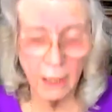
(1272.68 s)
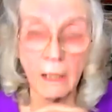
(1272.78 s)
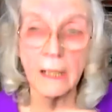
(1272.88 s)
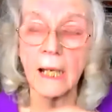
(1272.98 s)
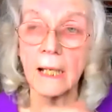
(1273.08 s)

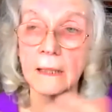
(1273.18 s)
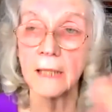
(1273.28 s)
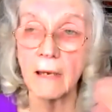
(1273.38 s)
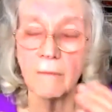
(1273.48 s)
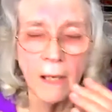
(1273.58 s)

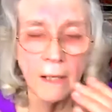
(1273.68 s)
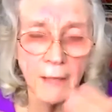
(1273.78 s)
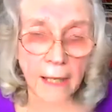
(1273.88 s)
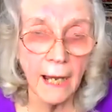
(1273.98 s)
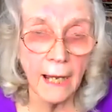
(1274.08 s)

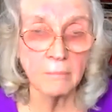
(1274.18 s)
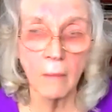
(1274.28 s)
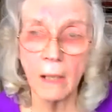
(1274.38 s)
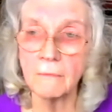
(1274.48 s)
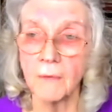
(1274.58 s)
they had
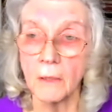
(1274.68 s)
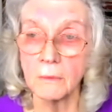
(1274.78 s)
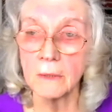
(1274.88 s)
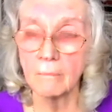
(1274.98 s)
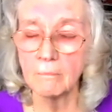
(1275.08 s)
my phone
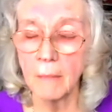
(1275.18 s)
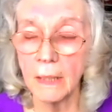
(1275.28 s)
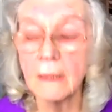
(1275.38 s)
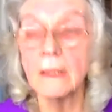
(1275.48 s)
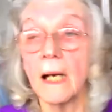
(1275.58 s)
number
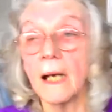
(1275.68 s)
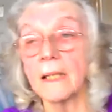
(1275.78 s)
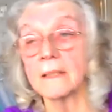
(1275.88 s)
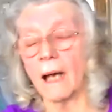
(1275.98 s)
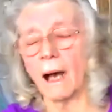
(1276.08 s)

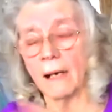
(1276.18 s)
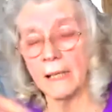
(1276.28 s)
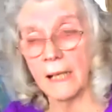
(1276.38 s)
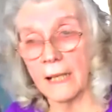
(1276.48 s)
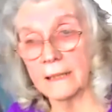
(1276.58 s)
and I
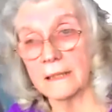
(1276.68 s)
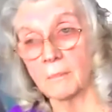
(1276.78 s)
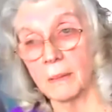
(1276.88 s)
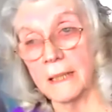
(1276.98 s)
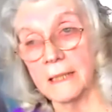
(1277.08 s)
had the
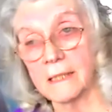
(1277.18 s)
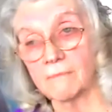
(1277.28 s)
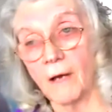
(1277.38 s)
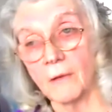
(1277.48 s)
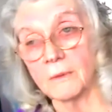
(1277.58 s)
police
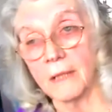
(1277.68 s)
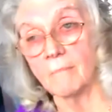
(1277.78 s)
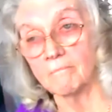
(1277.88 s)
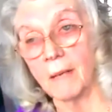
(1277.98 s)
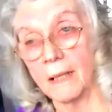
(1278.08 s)
phone
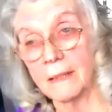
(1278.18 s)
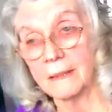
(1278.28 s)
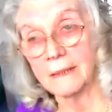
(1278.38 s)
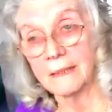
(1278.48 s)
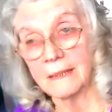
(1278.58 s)
number,
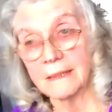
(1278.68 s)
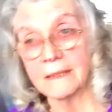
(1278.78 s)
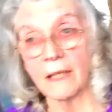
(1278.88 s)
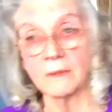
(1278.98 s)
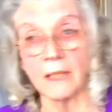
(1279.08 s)

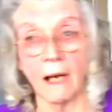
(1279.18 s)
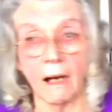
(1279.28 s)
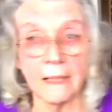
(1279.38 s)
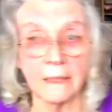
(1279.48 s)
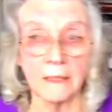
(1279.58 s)
so that
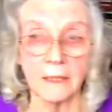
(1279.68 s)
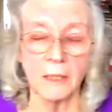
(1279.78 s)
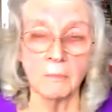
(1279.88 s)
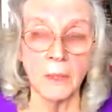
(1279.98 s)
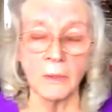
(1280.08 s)
I could
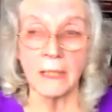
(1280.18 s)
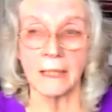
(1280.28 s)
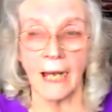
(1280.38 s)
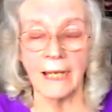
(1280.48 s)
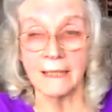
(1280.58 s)

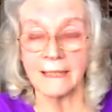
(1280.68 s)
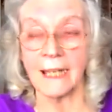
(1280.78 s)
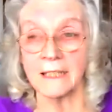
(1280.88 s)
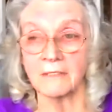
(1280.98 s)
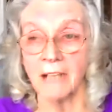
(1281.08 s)
communicate,
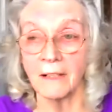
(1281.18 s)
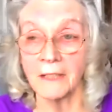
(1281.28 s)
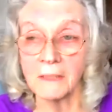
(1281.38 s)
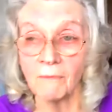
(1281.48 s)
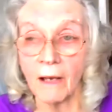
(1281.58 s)
get her out
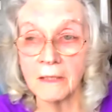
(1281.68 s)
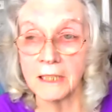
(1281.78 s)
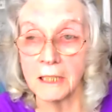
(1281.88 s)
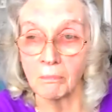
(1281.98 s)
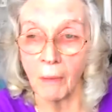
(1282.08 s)
as fast
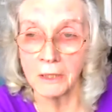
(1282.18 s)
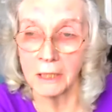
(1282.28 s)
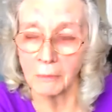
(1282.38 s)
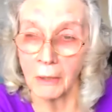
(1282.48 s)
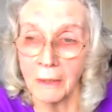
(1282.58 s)
as
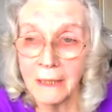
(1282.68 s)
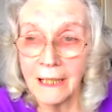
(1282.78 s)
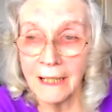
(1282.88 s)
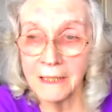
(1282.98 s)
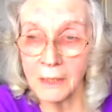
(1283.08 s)
possible
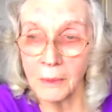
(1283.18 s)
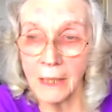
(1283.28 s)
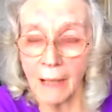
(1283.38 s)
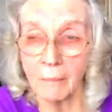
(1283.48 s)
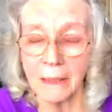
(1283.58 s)
into an
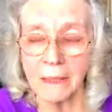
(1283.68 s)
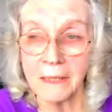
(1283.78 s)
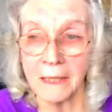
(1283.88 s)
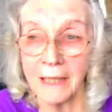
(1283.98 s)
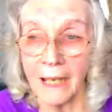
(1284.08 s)
ambulance
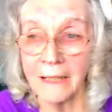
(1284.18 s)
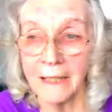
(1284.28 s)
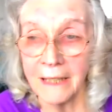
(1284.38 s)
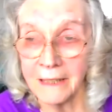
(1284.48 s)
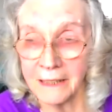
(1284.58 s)
and get
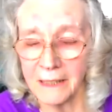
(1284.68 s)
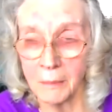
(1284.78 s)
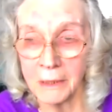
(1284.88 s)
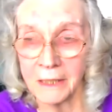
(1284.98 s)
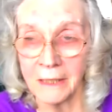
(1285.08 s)
into the
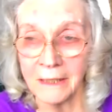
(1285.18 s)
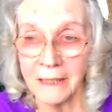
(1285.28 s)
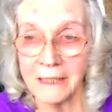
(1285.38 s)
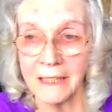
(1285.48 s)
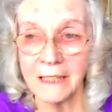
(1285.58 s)

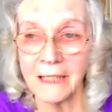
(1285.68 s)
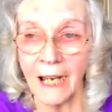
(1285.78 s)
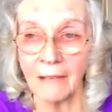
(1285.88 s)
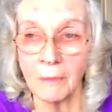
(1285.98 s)
maternity to have a